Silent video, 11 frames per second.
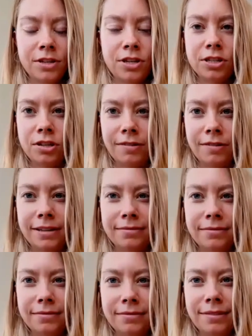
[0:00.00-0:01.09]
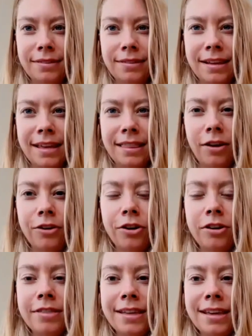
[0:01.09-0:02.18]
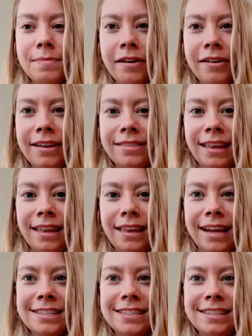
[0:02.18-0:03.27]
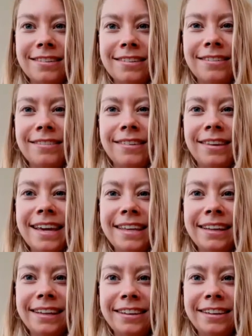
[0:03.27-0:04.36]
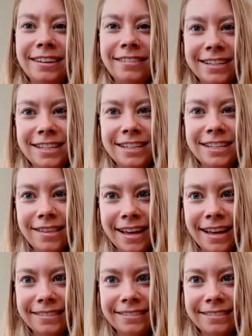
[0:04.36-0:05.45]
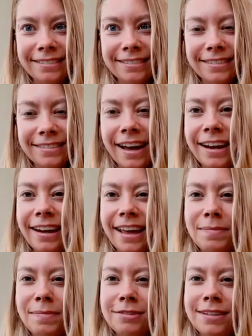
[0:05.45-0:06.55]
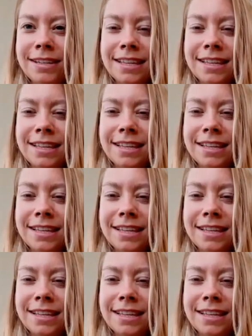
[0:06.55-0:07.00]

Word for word: just do it and the longer you think about it the less likely you are to do the thing kind of like me doing this